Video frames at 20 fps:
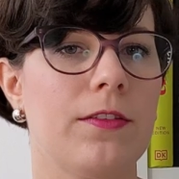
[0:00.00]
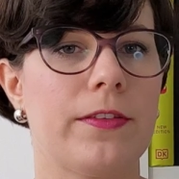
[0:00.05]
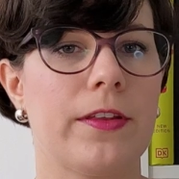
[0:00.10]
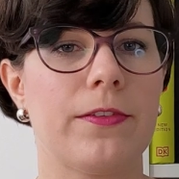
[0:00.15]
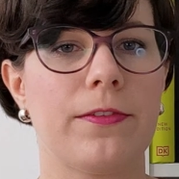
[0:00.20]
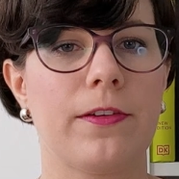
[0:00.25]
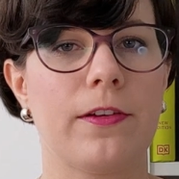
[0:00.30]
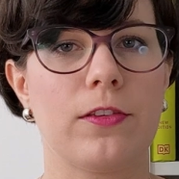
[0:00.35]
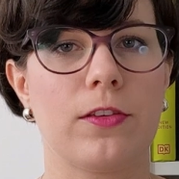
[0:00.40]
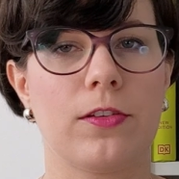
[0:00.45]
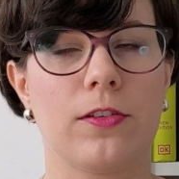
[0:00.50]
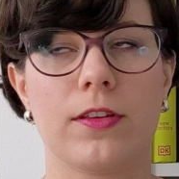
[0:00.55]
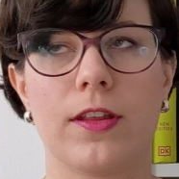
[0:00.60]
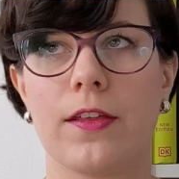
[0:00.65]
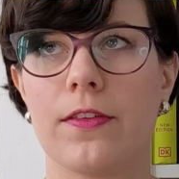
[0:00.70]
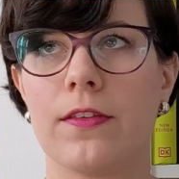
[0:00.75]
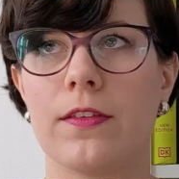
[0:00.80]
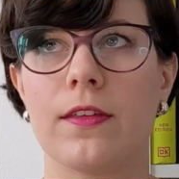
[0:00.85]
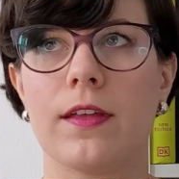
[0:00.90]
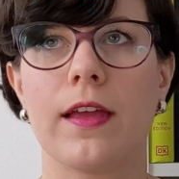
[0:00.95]
if the photo
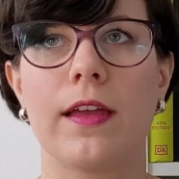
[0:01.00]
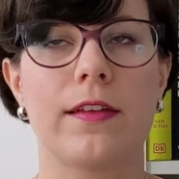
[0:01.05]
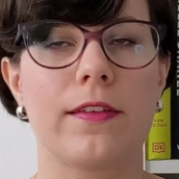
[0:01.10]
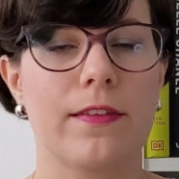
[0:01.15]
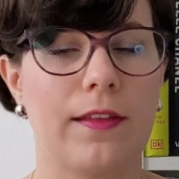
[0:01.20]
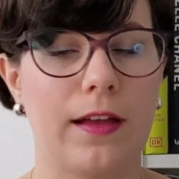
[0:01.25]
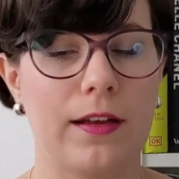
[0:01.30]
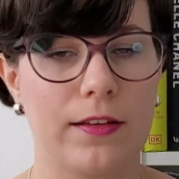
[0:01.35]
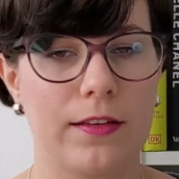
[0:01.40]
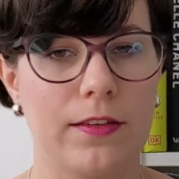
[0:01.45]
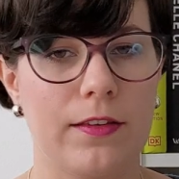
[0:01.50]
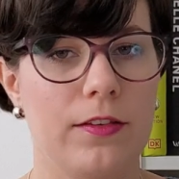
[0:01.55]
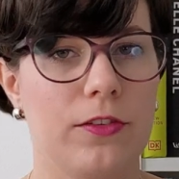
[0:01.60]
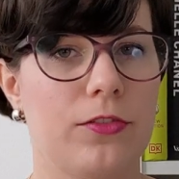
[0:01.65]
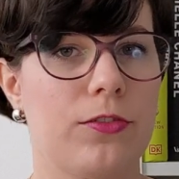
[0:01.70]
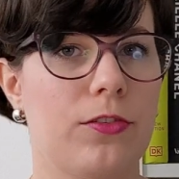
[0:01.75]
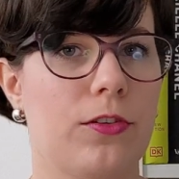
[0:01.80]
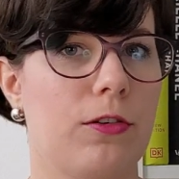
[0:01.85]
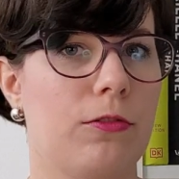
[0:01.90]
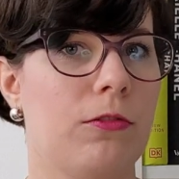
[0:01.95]
doesn't exactly
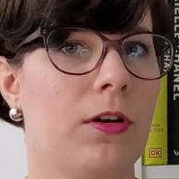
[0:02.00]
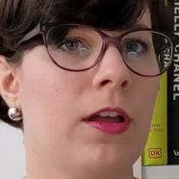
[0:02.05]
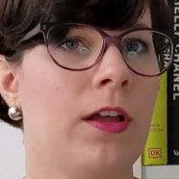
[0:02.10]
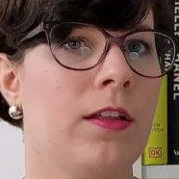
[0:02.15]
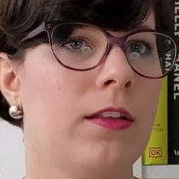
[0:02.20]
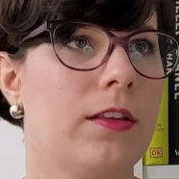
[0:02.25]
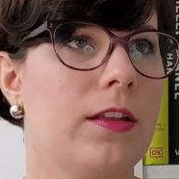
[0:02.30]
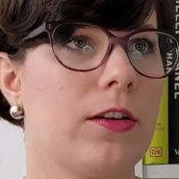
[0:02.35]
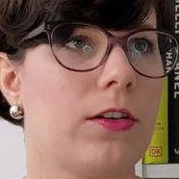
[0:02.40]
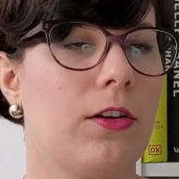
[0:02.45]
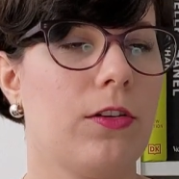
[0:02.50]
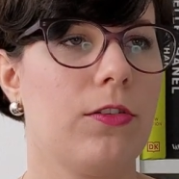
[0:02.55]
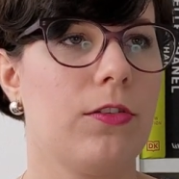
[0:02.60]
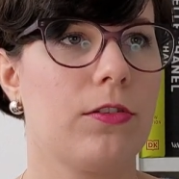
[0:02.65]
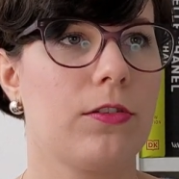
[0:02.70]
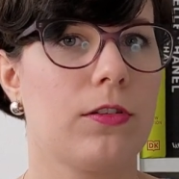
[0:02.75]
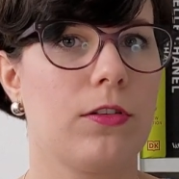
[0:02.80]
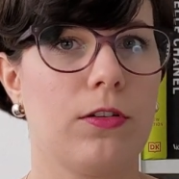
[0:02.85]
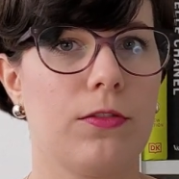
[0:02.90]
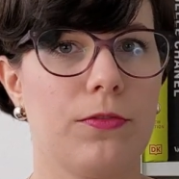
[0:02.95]
show the
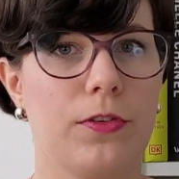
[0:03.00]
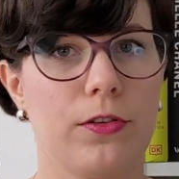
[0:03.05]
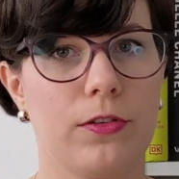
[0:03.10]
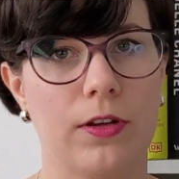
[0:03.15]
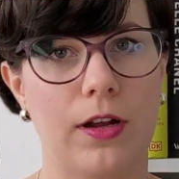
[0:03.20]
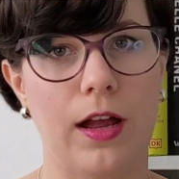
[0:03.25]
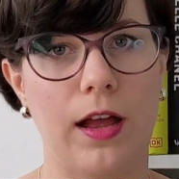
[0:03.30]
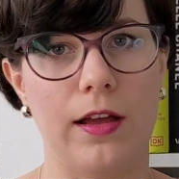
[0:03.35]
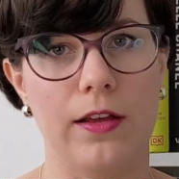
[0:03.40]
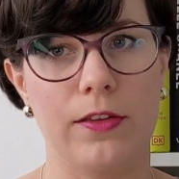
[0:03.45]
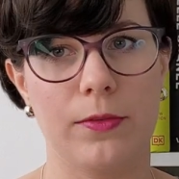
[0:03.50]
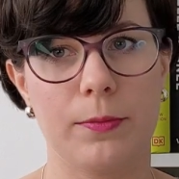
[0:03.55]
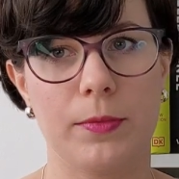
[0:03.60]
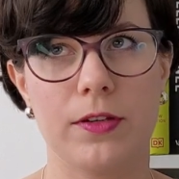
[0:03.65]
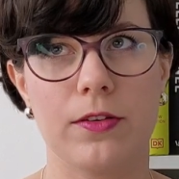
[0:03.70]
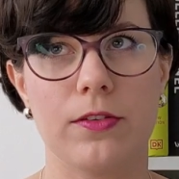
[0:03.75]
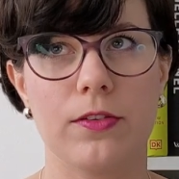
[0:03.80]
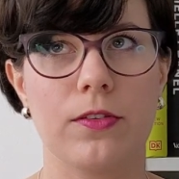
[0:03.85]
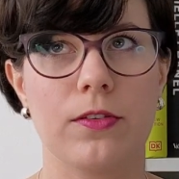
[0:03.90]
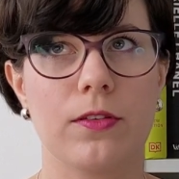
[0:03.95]
color of your eyes,
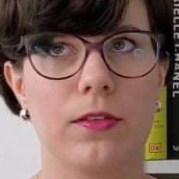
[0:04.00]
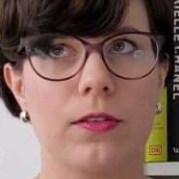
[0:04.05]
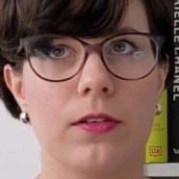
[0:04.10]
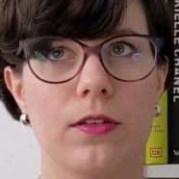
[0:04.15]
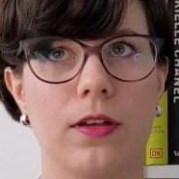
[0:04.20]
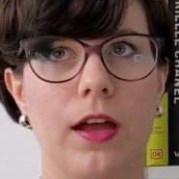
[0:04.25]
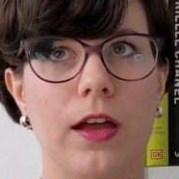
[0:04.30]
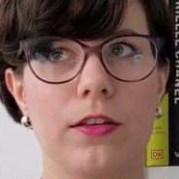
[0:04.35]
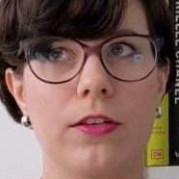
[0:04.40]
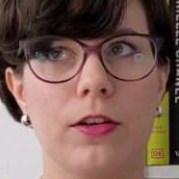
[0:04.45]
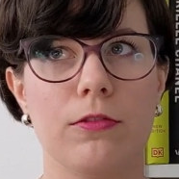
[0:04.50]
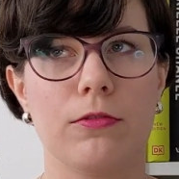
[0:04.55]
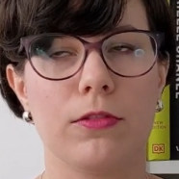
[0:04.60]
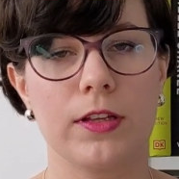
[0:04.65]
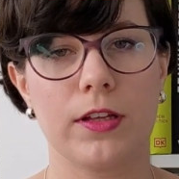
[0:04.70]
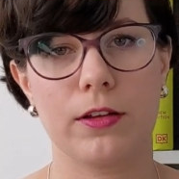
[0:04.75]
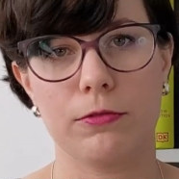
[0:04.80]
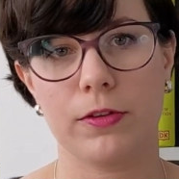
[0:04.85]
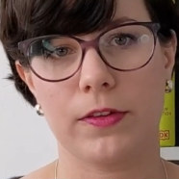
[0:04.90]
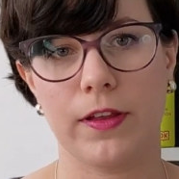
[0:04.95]
because I know
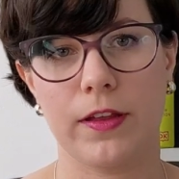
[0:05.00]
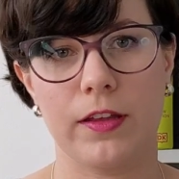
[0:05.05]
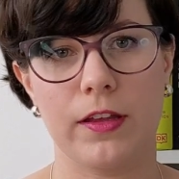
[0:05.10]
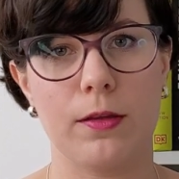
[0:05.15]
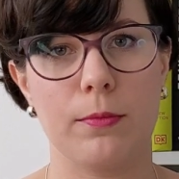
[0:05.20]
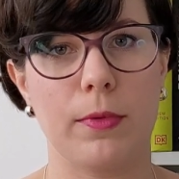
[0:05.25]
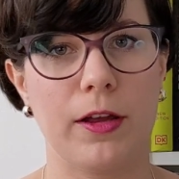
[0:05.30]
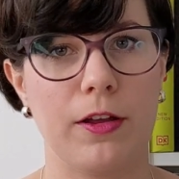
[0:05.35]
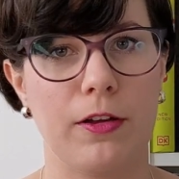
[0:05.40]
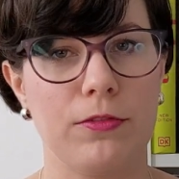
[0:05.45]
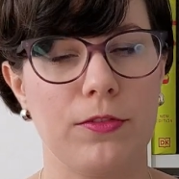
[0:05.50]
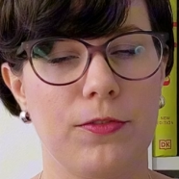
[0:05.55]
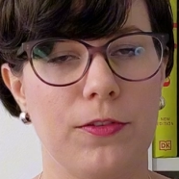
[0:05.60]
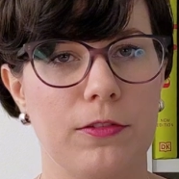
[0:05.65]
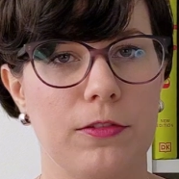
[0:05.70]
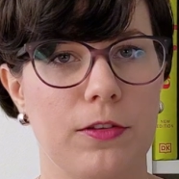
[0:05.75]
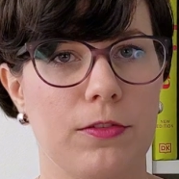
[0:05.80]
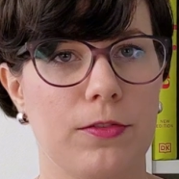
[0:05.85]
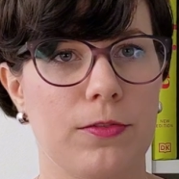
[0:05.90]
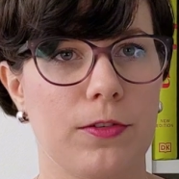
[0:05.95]
when I was taking my own
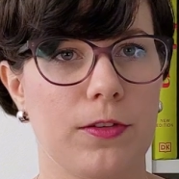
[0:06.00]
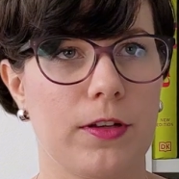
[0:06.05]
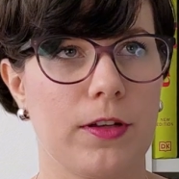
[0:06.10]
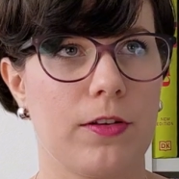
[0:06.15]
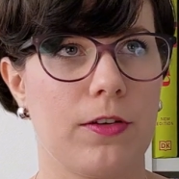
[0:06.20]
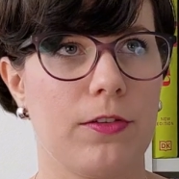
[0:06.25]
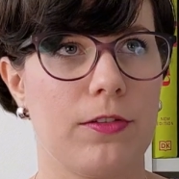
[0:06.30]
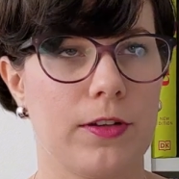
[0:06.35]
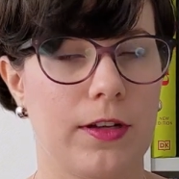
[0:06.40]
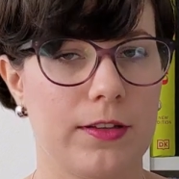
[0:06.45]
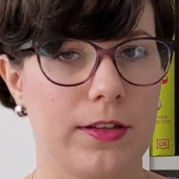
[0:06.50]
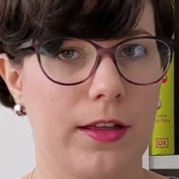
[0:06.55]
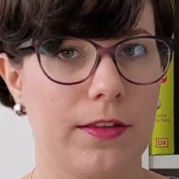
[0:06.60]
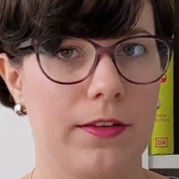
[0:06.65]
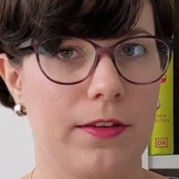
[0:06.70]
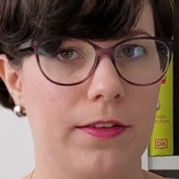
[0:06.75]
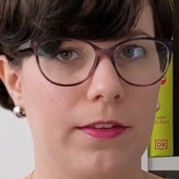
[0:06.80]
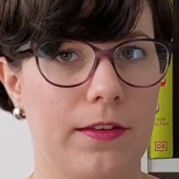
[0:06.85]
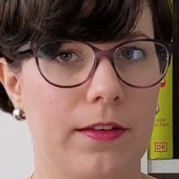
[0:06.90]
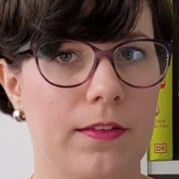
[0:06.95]
photos for the color
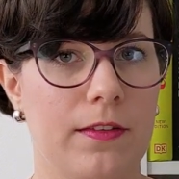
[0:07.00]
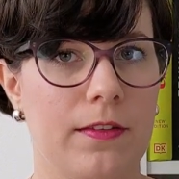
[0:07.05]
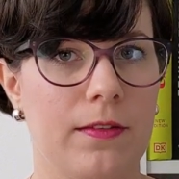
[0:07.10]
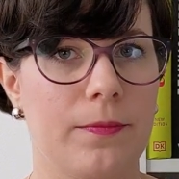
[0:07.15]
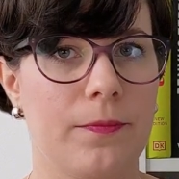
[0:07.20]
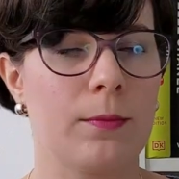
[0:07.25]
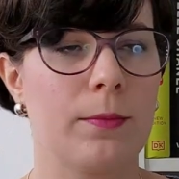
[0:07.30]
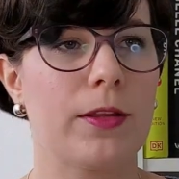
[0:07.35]
analysis,